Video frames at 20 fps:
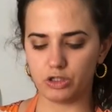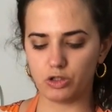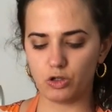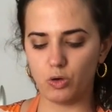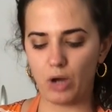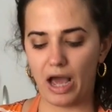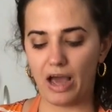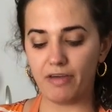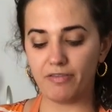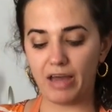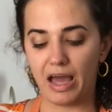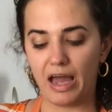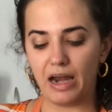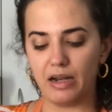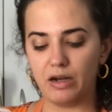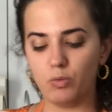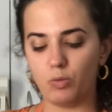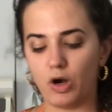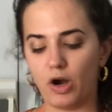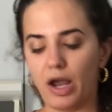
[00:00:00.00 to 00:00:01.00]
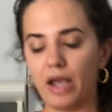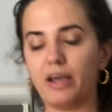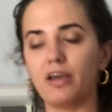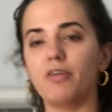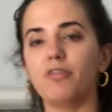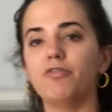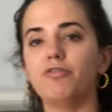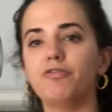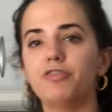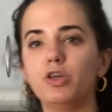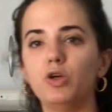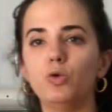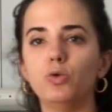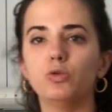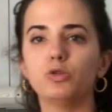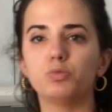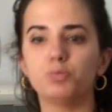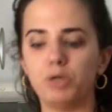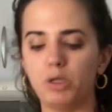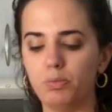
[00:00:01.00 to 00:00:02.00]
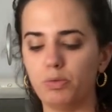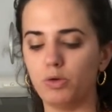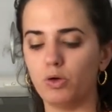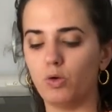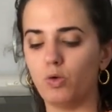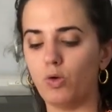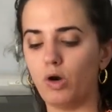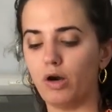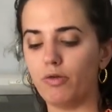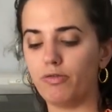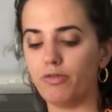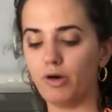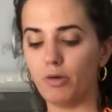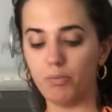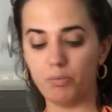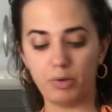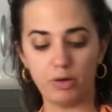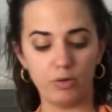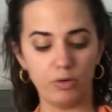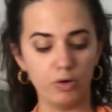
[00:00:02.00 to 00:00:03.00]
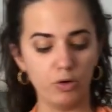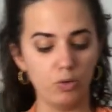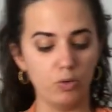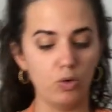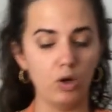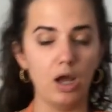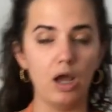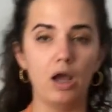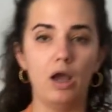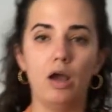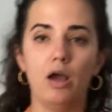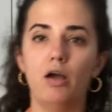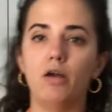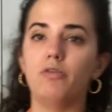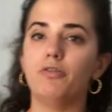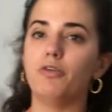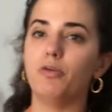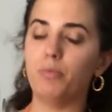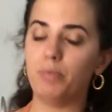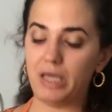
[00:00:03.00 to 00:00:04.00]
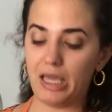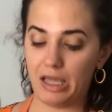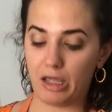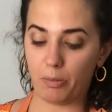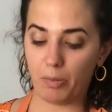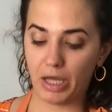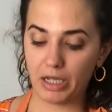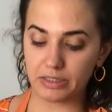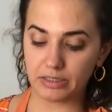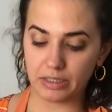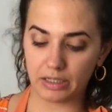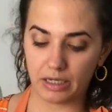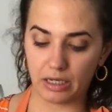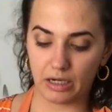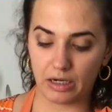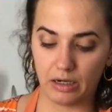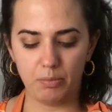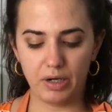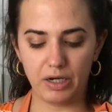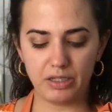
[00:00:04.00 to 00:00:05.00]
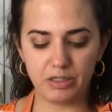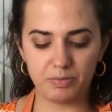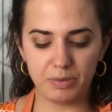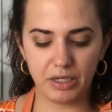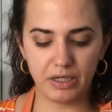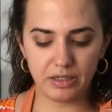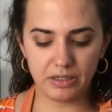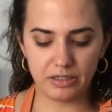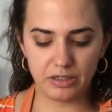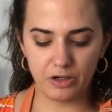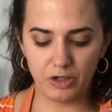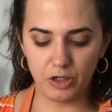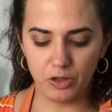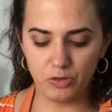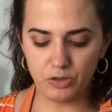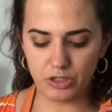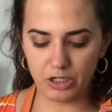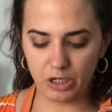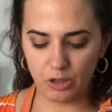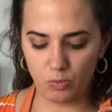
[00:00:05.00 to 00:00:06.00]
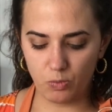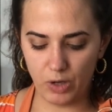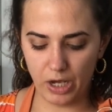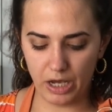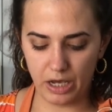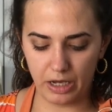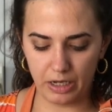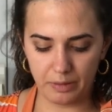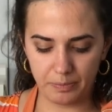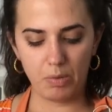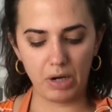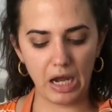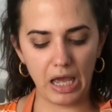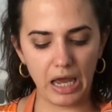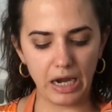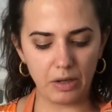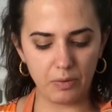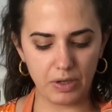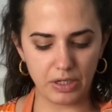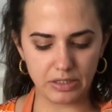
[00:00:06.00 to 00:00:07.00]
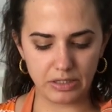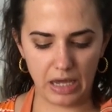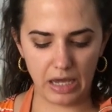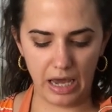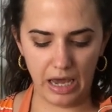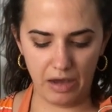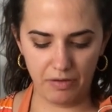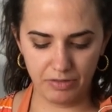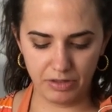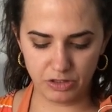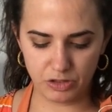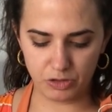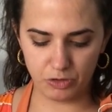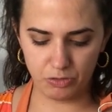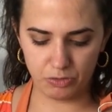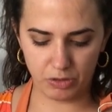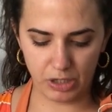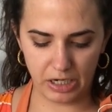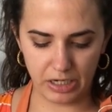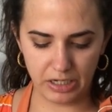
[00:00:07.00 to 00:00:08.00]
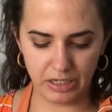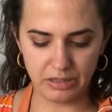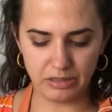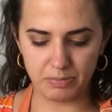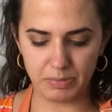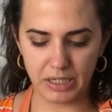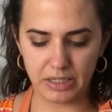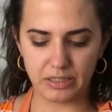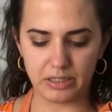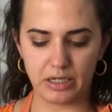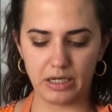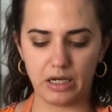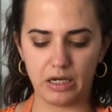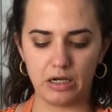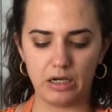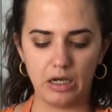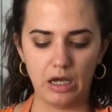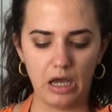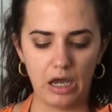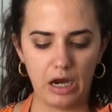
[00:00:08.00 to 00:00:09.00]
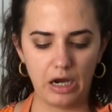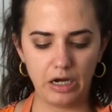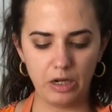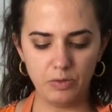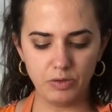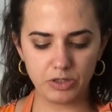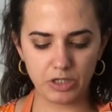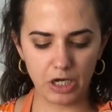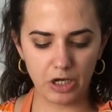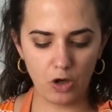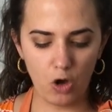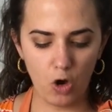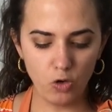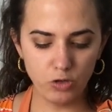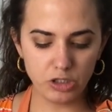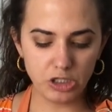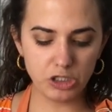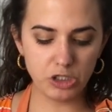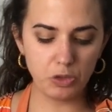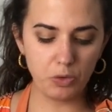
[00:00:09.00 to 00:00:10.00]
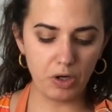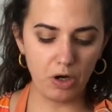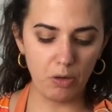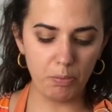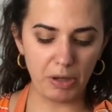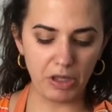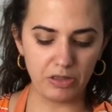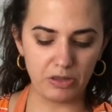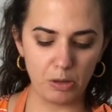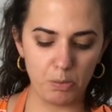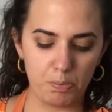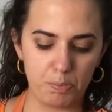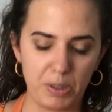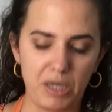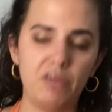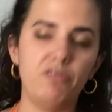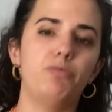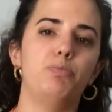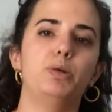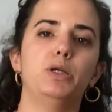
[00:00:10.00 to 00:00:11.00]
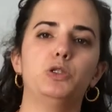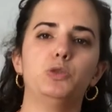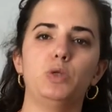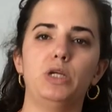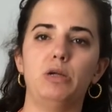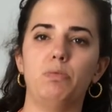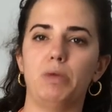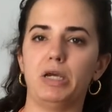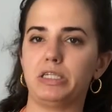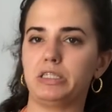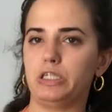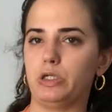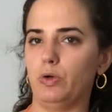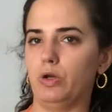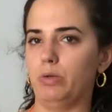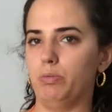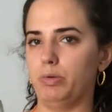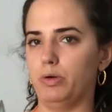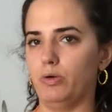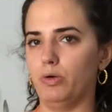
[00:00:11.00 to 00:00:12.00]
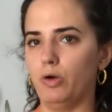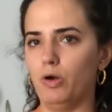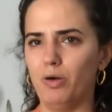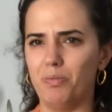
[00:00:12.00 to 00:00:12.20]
So I've had it where I confuse people who are from Peru for being Mexican, but it's because they're using way. But anyways, I have this new friend, he's Mexican, and he was like, oh, did you hear about the beef between Mexico and Peru?